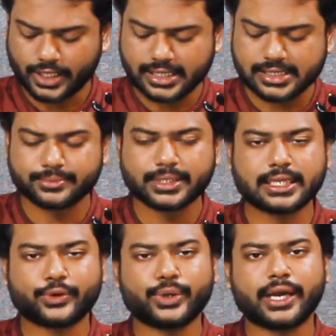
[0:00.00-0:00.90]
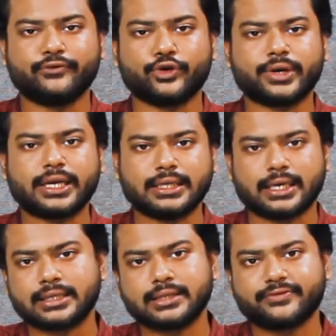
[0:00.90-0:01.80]
something that we have already
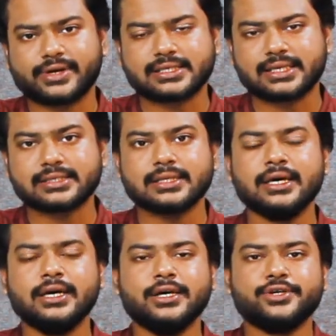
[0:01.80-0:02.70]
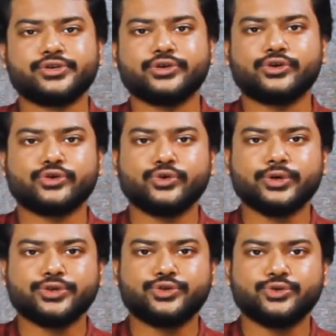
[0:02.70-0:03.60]
done in the first lesson. So you're
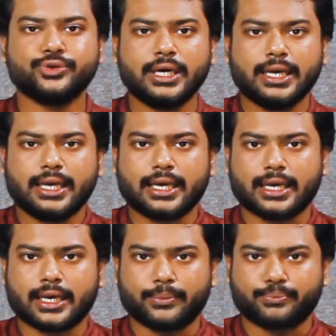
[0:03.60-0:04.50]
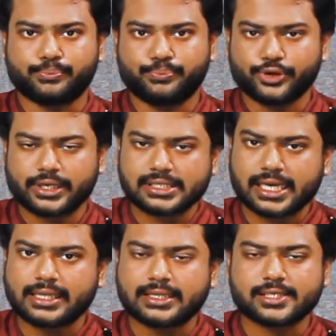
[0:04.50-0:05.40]
going to put
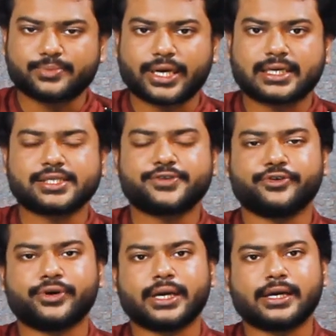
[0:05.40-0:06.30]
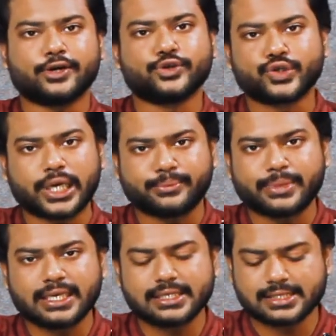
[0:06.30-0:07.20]
aside this practice for around 10
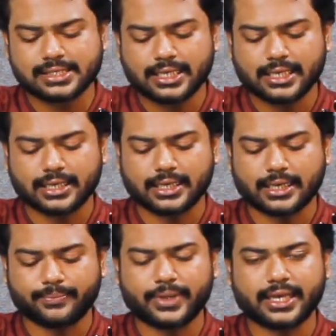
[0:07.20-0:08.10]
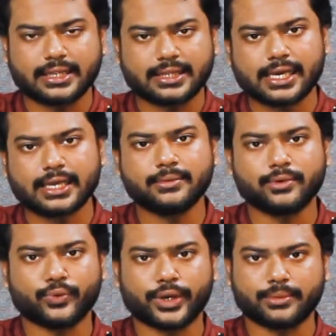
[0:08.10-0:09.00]
minutes, and
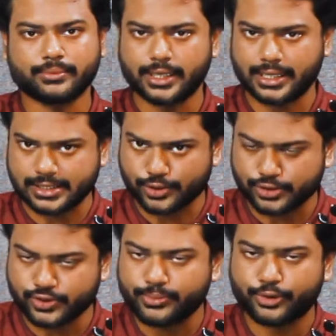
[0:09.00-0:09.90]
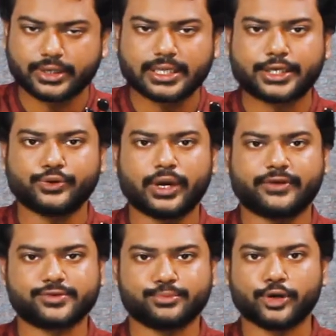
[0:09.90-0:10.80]
then when it is also important that you
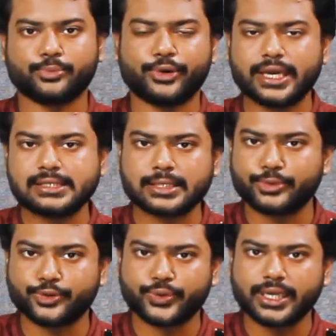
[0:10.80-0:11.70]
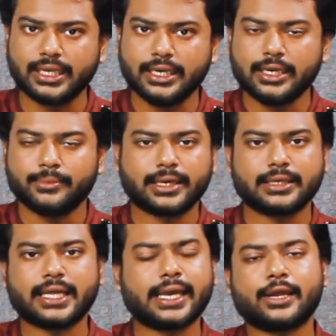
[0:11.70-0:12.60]
have small breaks in between, but
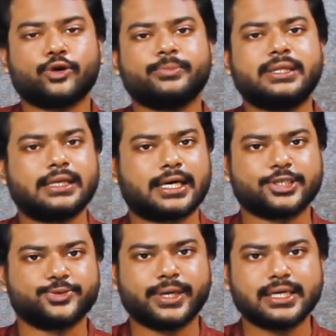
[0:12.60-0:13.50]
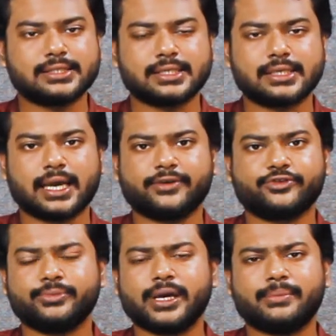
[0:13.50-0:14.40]
they cannot be large breaks. They have
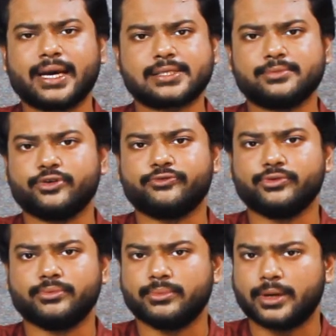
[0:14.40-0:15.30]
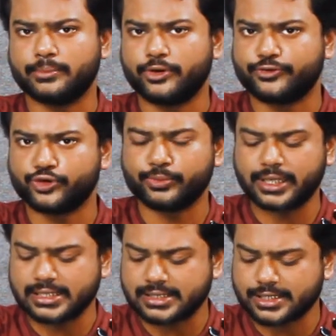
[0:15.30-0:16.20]
to be a maximum of 2
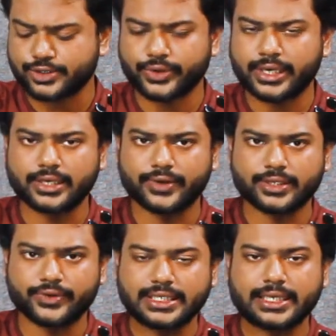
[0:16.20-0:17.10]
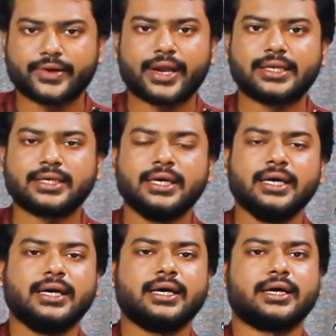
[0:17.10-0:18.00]
minutes, just to regenerate
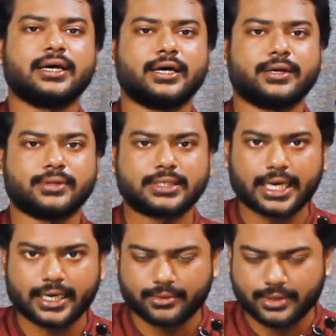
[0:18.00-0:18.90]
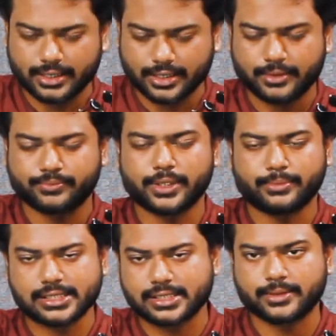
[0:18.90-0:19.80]
the
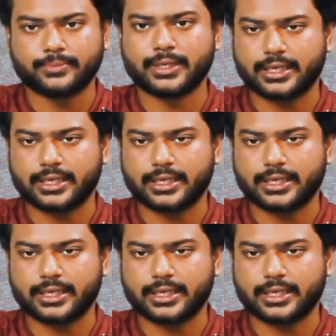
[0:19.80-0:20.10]
muscle,